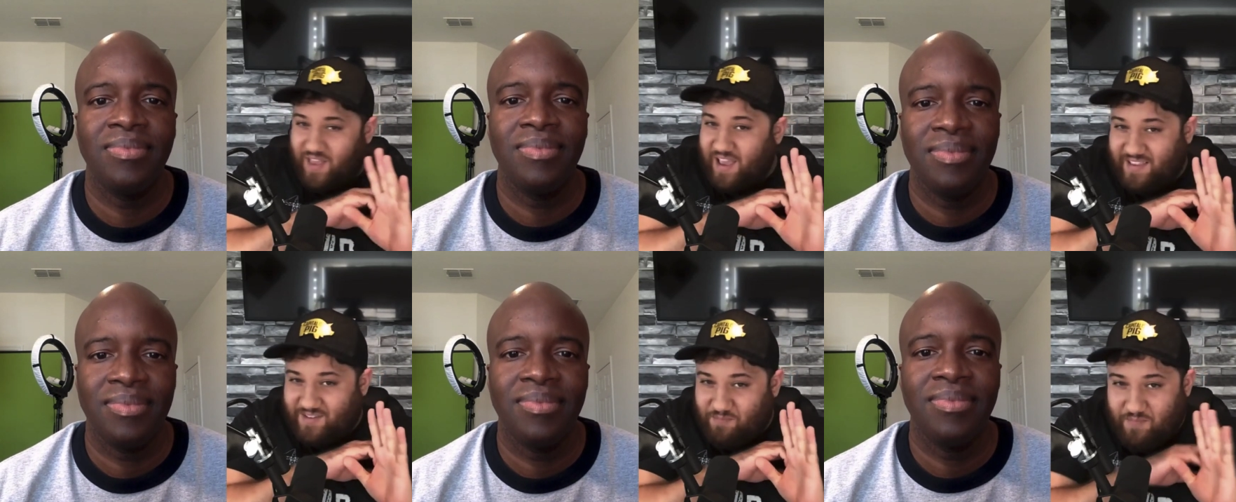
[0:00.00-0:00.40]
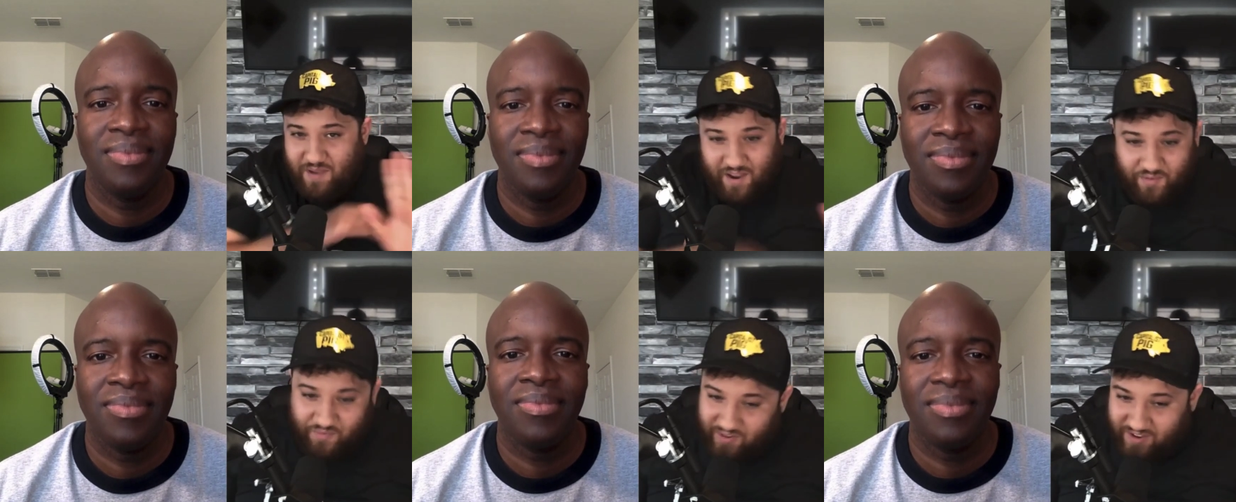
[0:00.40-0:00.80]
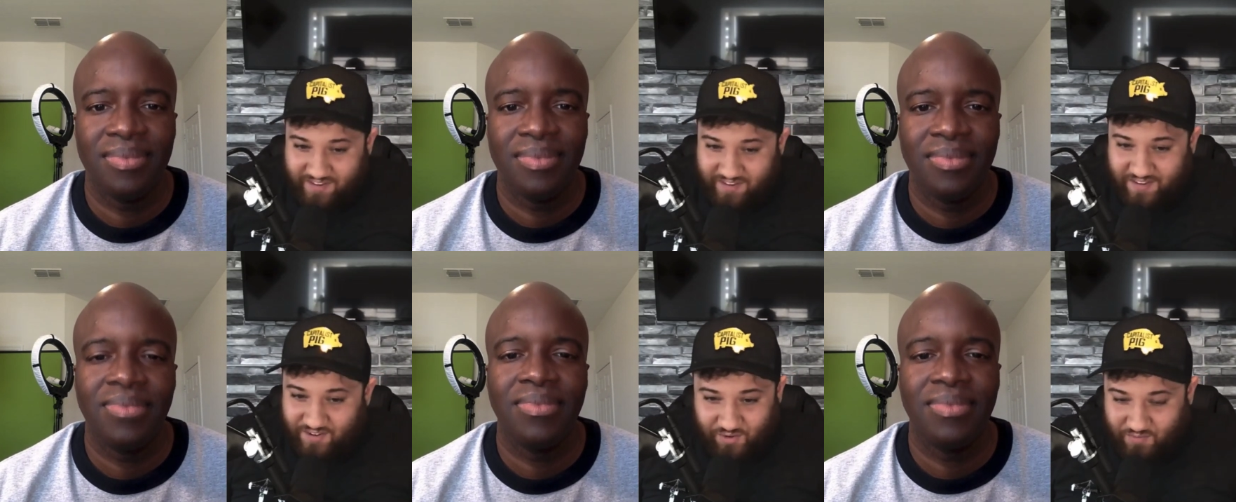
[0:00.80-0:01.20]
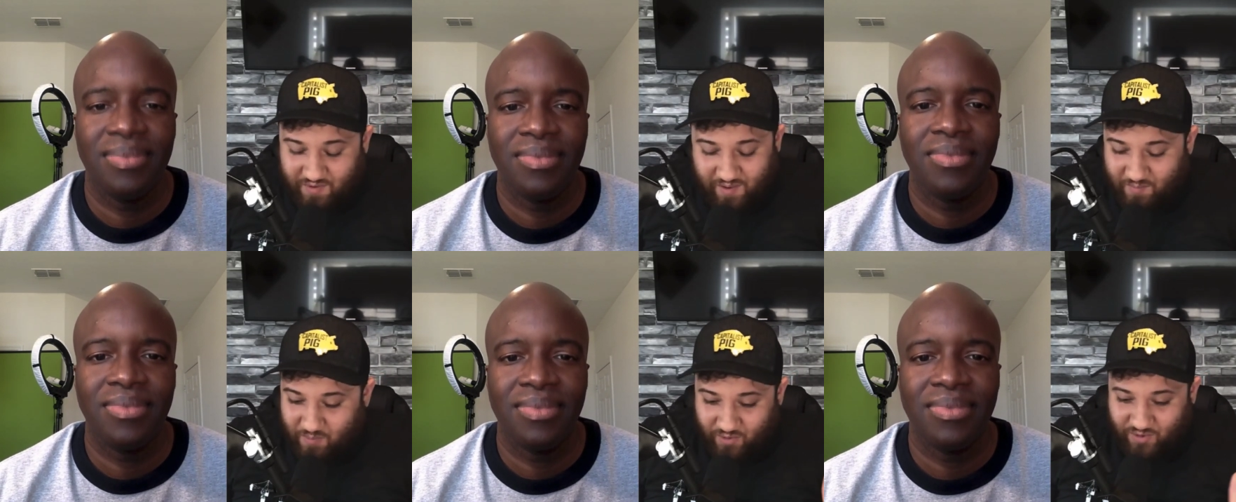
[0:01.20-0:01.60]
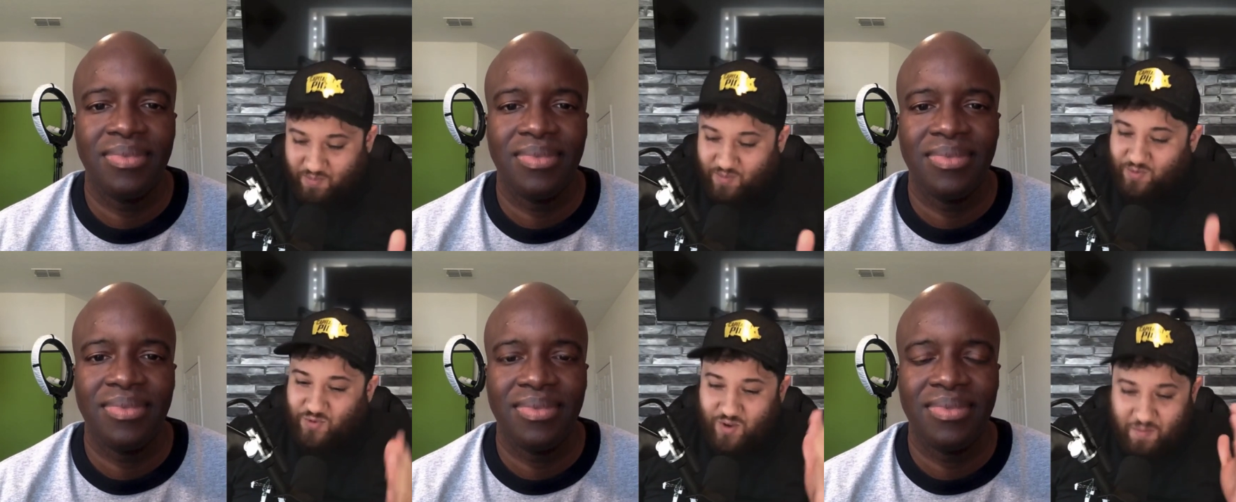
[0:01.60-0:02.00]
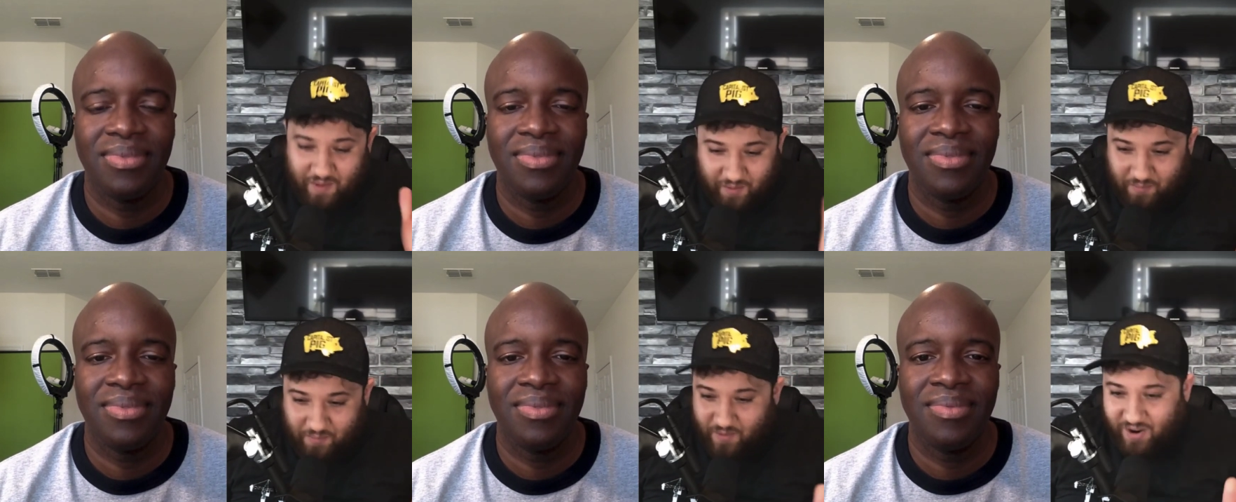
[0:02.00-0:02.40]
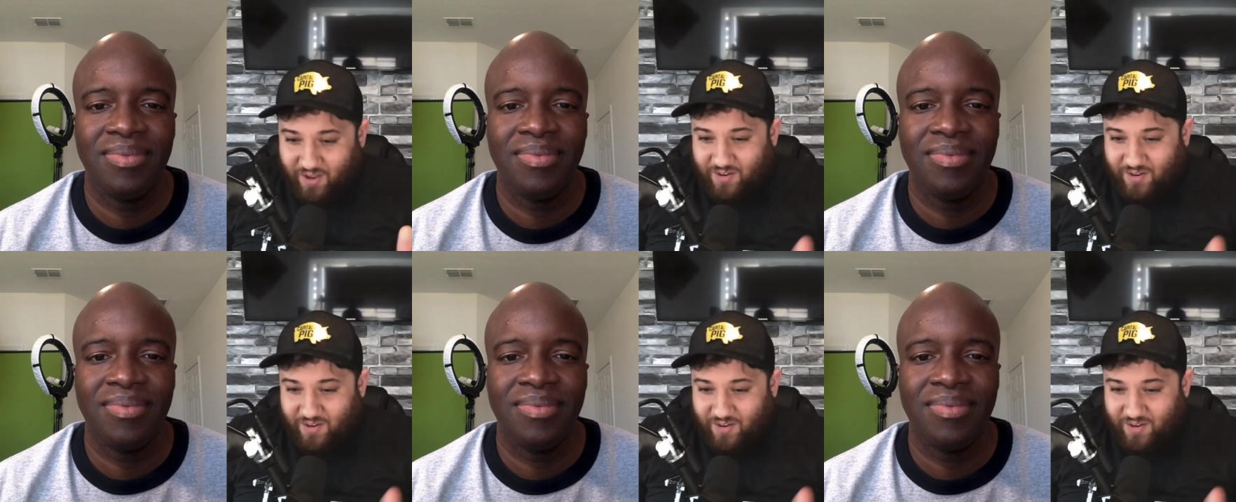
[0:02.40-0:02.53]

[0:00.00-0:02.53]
Speaker 1: as many things as you think possible, trying to make money